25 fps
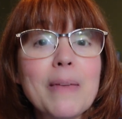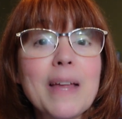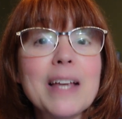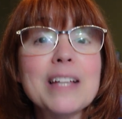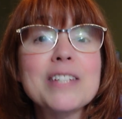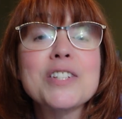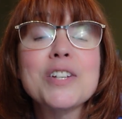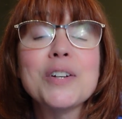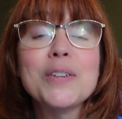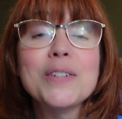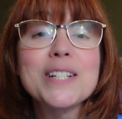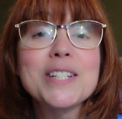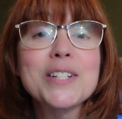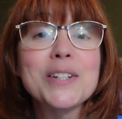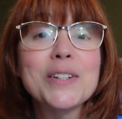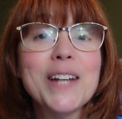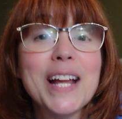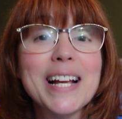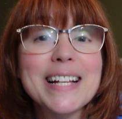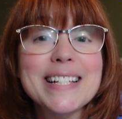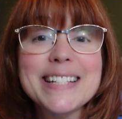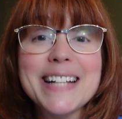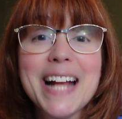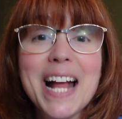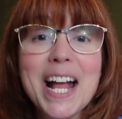So until
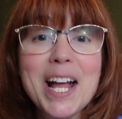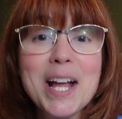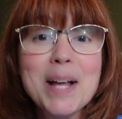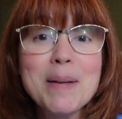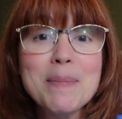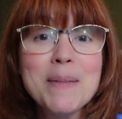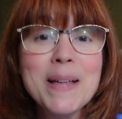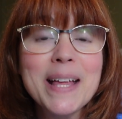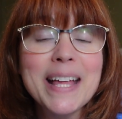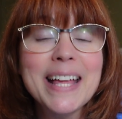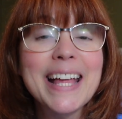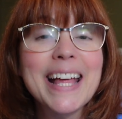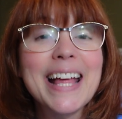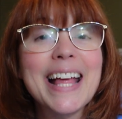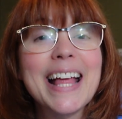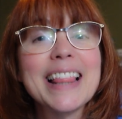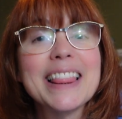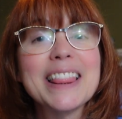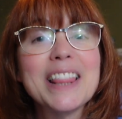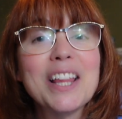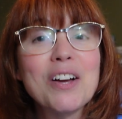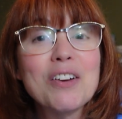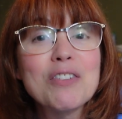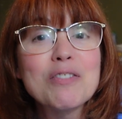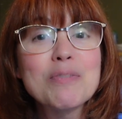next time,
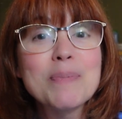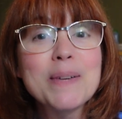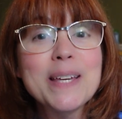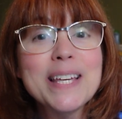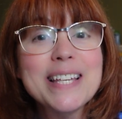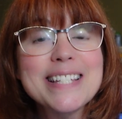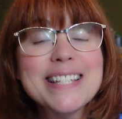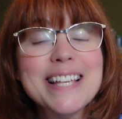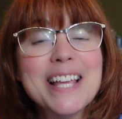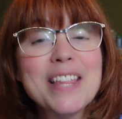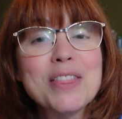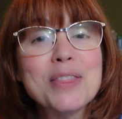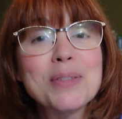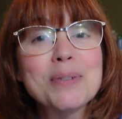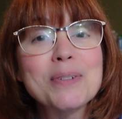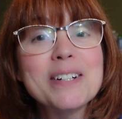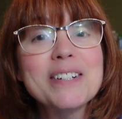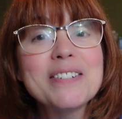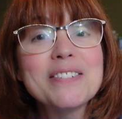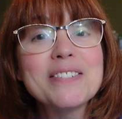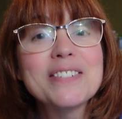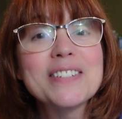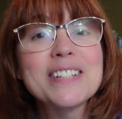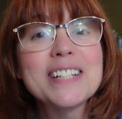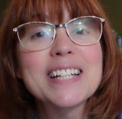love, peace, and
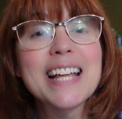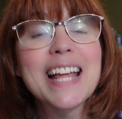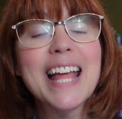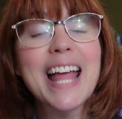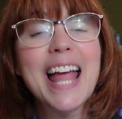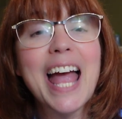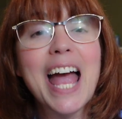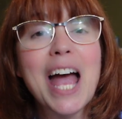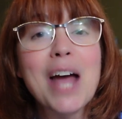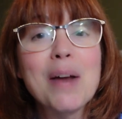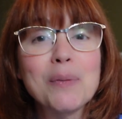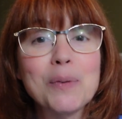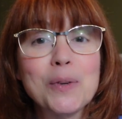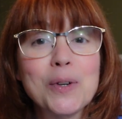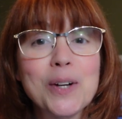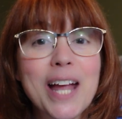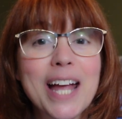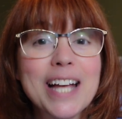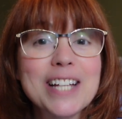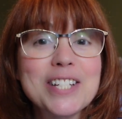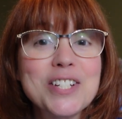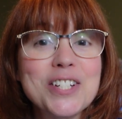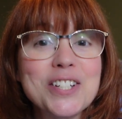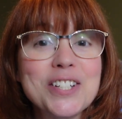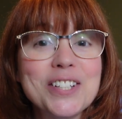thrift, and we'll
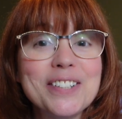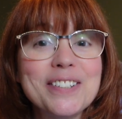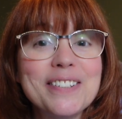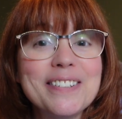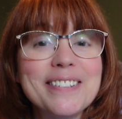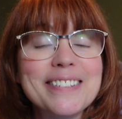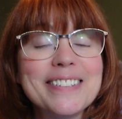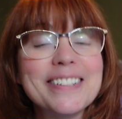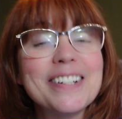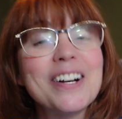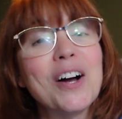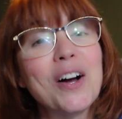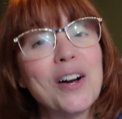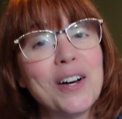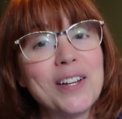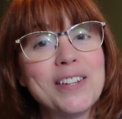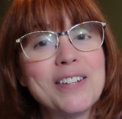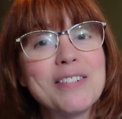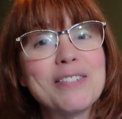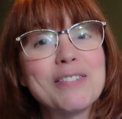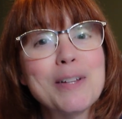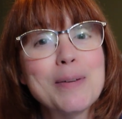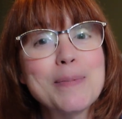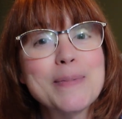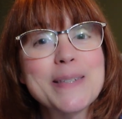catch you on the
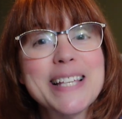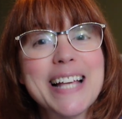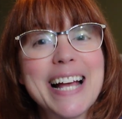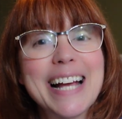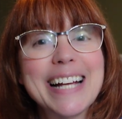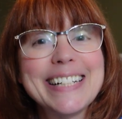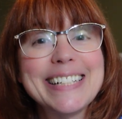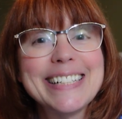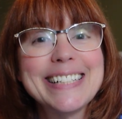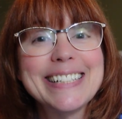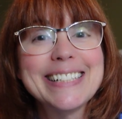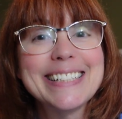flip side.